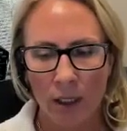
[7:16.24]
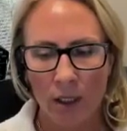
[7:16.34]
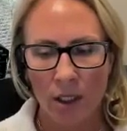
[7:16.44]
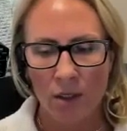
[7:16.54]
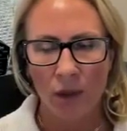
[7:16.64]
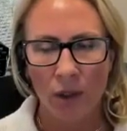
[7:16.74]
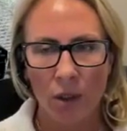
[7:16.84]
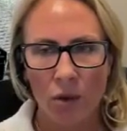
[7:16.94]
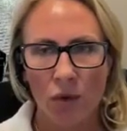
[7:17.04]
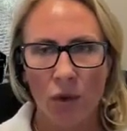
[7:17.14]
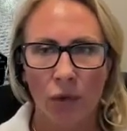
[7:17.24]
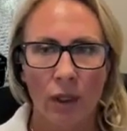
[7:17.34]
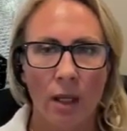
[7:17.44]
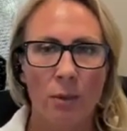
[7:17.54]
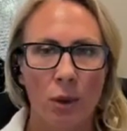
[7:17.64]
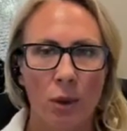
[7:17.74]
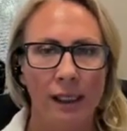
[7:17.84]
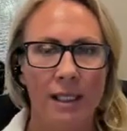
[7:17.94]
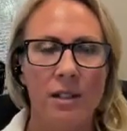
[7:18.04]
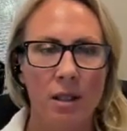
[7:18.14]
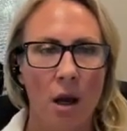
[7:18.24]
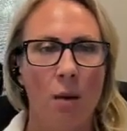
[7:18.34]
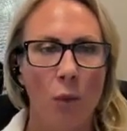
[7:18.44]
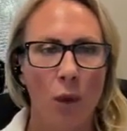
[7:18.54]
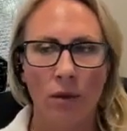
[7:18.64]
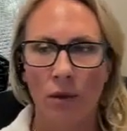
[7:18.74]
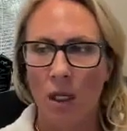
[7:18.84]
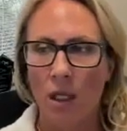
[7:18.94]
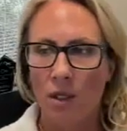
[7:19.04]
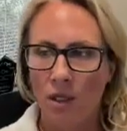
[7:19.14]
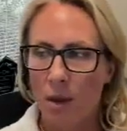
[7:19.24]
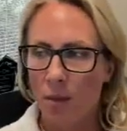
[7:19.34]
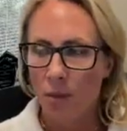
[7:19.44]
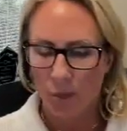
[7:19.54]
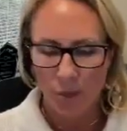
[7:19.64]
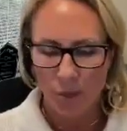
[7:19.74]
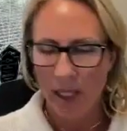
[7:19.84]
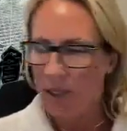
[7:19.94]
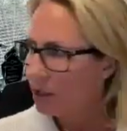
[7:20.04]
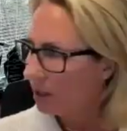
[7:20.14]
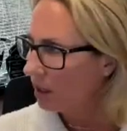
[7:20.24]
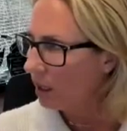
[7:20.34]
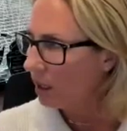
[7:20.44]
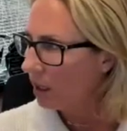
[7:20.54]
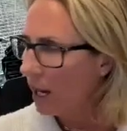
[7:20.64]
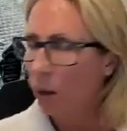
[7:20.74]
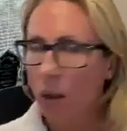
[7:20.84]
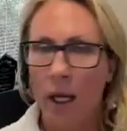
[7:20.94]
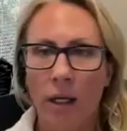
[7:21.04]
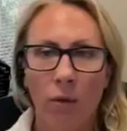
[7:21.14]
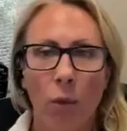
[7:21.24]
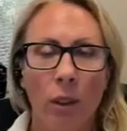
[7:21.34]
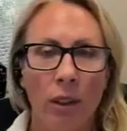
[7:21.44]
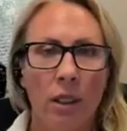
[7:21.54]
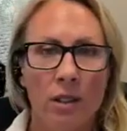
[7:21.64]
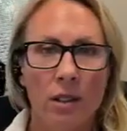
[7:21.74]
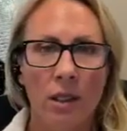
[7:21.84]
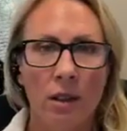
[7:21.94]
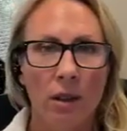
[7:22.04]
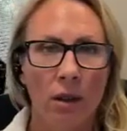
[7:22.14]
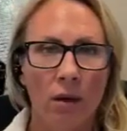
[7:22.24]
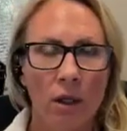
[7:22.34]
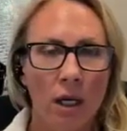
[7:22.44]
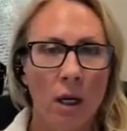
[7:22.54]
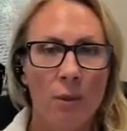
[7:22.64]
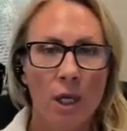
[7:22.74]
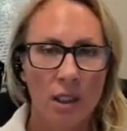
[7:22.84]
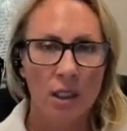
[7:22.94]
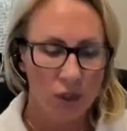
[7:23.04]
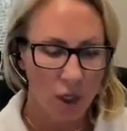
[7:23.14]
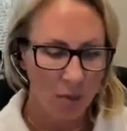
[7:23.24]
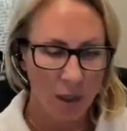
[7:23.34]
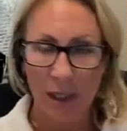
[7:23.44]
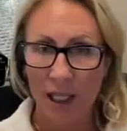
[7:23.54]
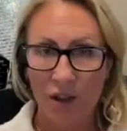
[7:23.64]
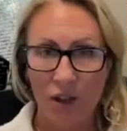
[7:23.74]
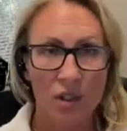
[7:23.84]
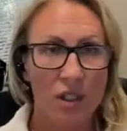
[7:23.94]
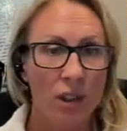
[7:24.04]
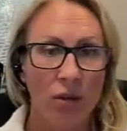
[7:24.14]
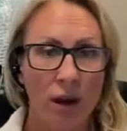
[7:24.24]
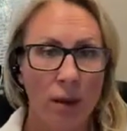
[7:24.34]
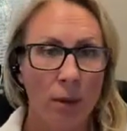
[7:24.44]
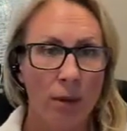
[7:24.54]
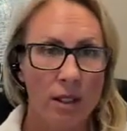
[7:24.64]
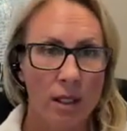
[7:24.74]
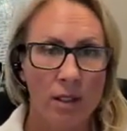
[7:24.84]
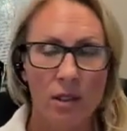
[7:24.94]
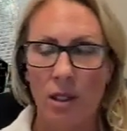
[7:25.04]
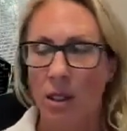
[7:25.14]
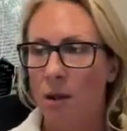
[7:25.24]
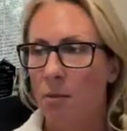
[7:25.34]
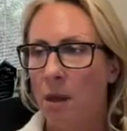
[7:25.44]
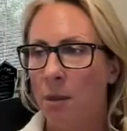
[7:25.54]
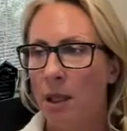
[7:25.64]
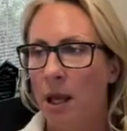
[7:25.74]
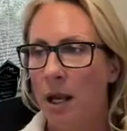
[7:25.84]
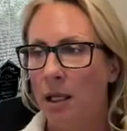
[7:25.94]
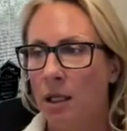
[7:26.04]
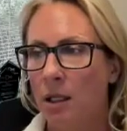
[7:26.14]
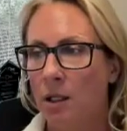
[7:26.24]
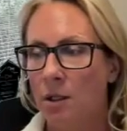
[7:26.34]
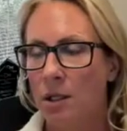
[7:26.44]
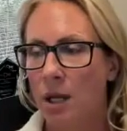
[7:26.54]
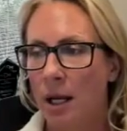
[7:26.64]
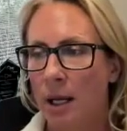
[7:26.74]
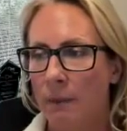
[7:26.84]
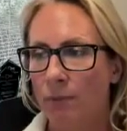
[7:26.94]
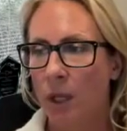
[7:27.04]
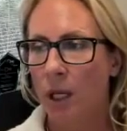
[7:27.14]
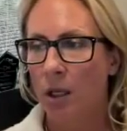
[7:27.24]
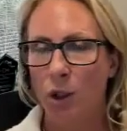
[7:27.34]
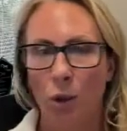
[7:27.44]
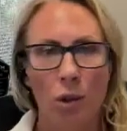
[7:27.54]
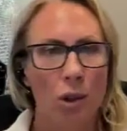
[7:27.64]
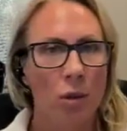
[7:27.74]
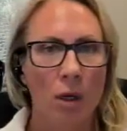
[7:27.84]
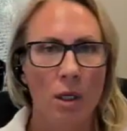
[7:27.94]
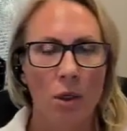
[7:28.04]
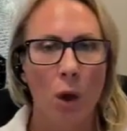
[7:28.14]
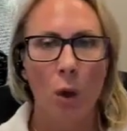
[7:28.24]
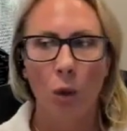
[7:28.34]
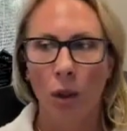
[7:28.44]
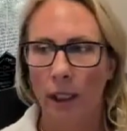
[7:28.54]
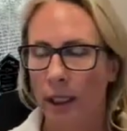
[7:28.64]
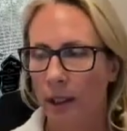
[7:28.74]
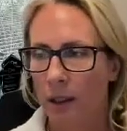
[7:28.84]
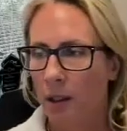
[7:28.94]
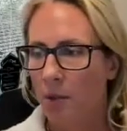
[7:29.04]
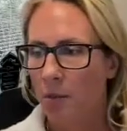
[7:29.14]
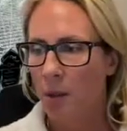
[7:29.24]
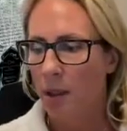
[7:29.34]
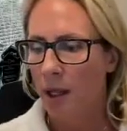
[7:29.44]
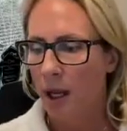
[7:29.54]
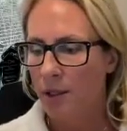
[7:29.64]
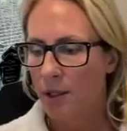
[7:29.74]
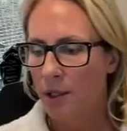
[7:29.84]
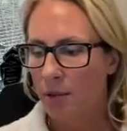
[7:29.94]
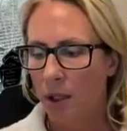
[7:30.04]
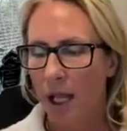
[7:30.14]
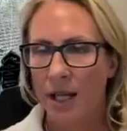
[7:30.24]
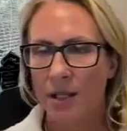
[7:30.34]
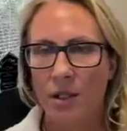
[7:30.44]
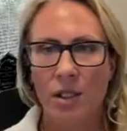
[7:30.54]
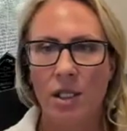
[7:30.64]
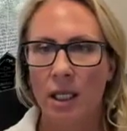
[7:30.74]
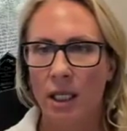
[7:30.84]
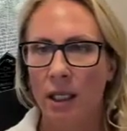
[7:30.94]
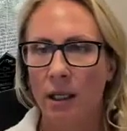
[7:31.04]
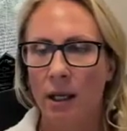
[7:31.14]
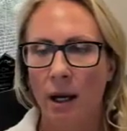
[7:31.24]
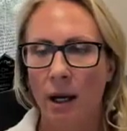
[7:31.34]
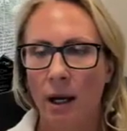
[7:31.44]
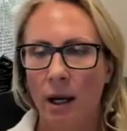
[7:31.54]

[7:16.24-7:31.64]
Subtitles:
it's very useful for them to at least come with some basic outline of what it is that their objectives are. Maybe that's just single family residence. Maybe that is short-term rental only. Maybe that's Class C